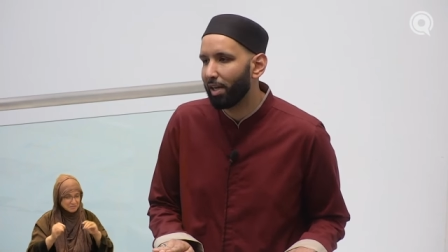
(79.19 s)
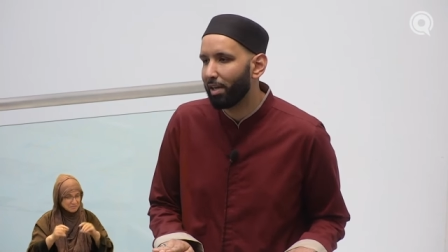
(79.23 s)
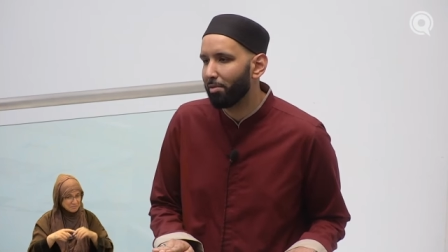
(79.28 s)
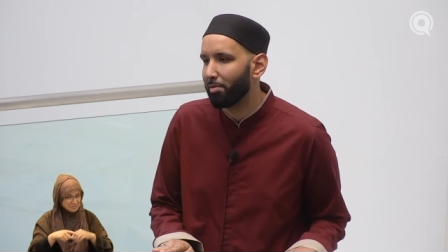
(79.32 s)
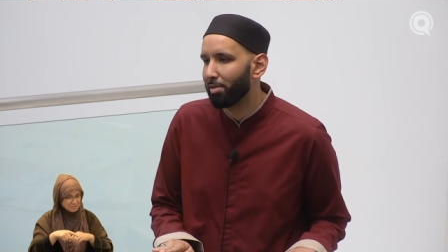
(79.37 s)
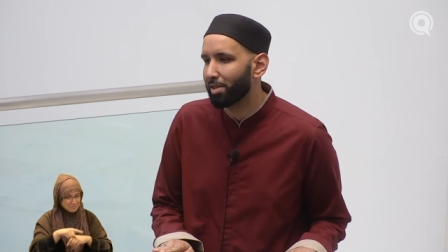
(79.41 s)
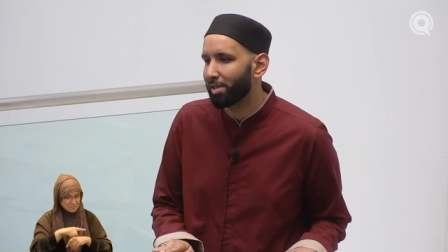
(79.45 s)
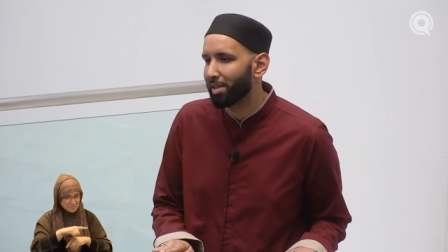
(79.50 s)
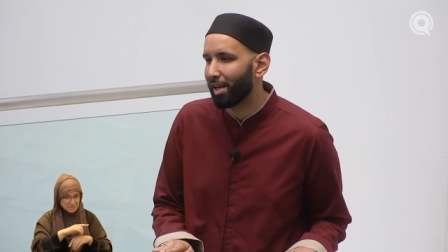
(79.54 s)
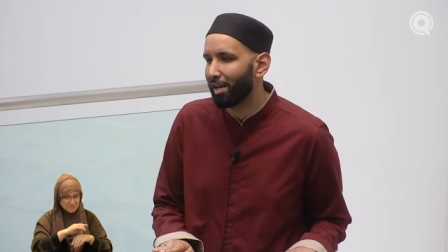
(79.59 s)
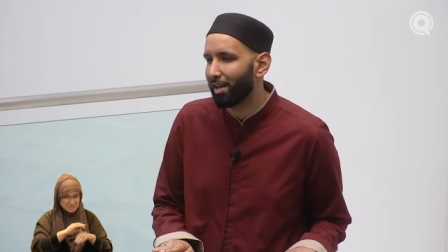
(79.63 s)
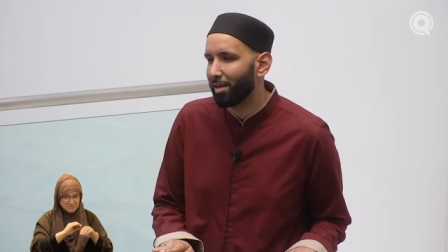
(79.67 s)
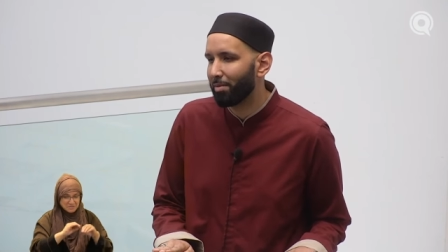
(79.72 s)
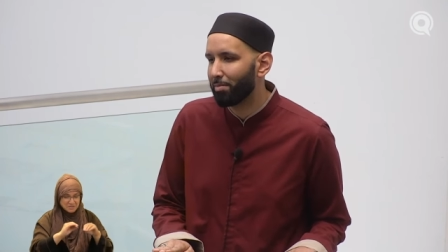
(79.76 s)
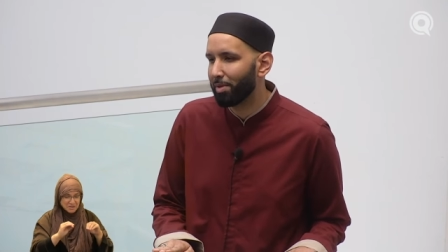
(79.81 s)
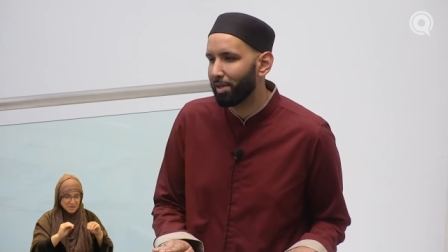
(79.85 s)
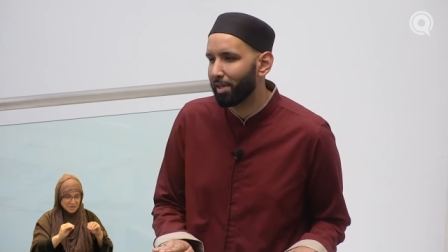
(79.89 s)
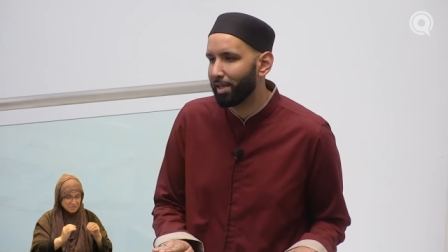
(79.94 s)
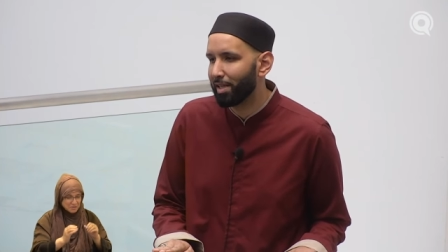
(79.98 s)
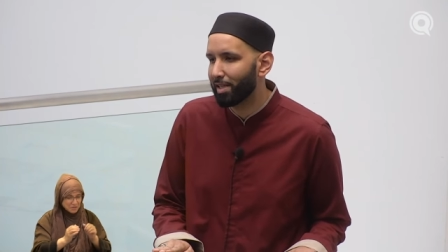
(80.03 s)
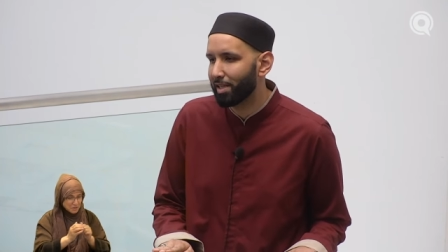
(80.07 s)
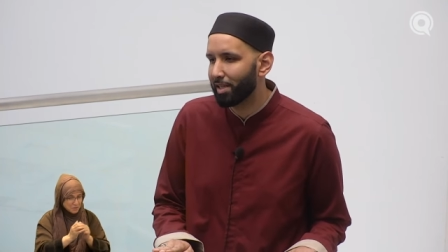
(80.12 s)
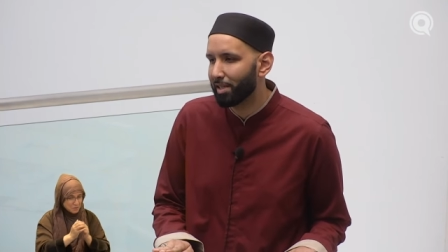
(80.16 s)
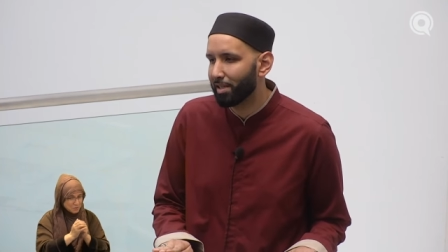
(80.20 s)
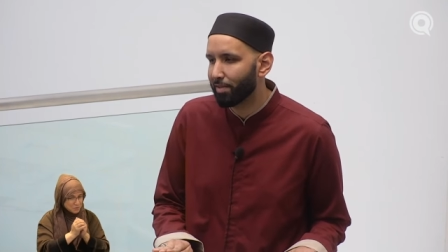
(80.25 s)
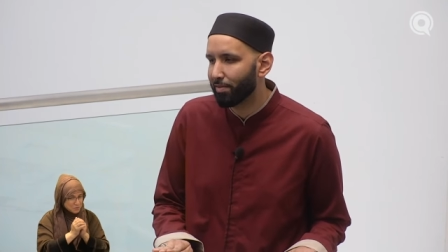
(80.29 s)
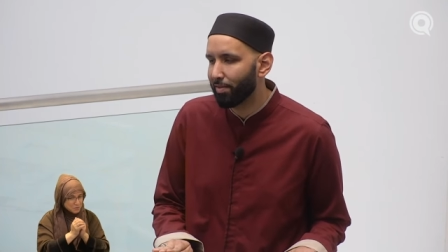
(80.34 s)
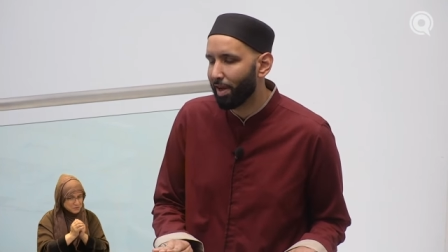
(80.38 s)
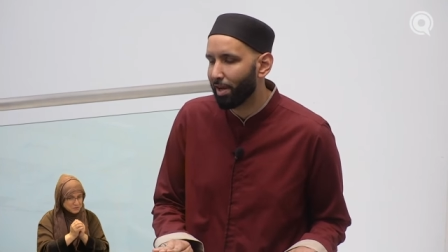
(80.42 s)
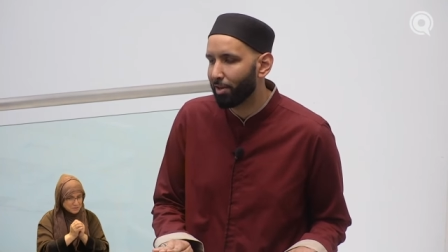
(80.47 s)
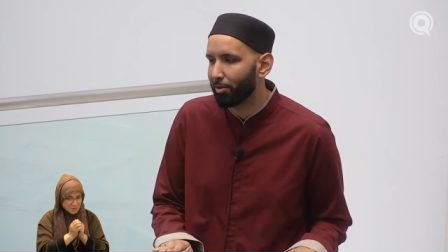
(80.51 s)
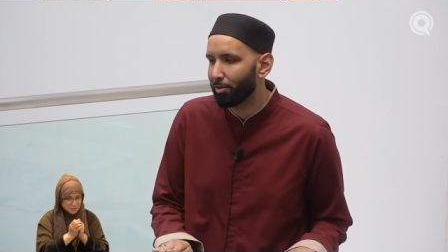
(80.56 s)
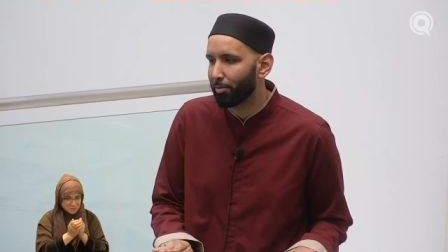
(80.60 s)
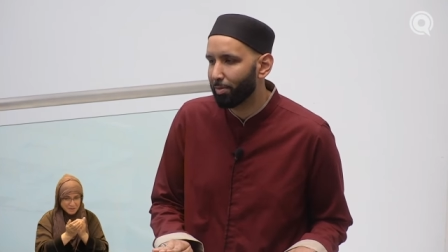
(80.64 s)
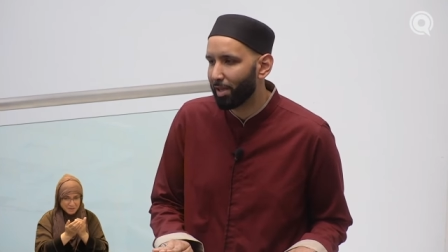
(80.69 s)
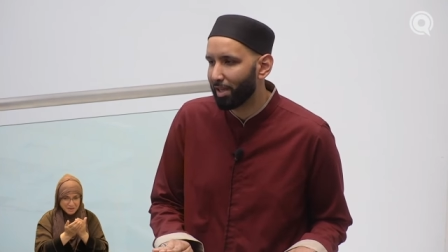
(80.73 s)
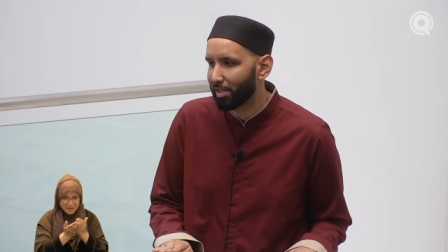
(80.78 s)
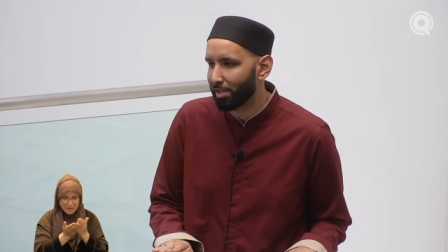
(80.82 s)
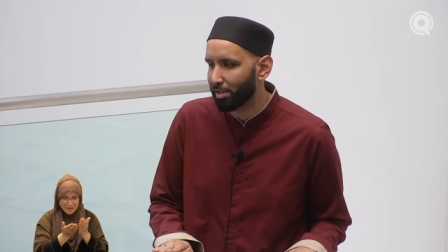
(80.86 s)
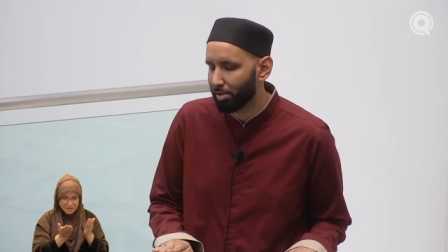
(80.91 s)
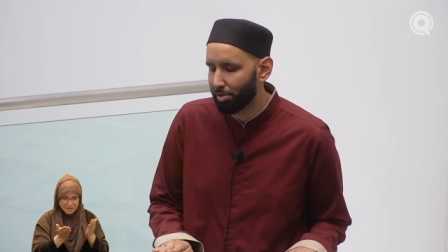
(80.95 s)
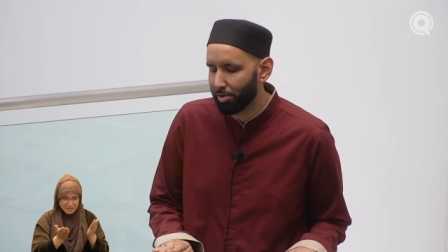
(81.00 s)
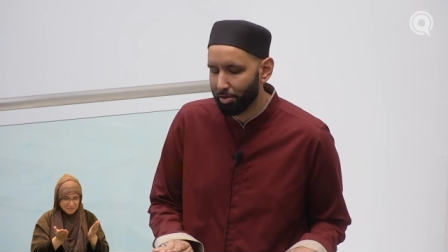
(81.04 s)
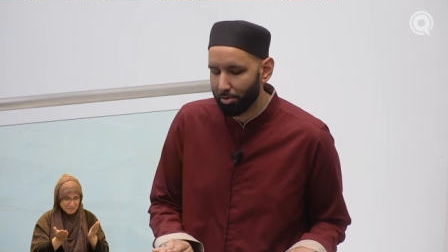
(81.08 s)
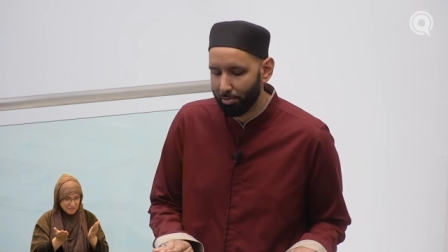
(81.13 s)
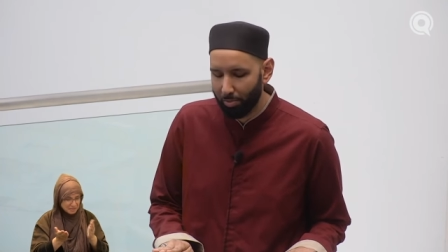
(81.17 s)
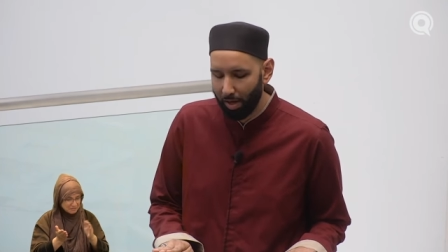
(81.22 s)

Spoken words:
wa sallam is His final messenger.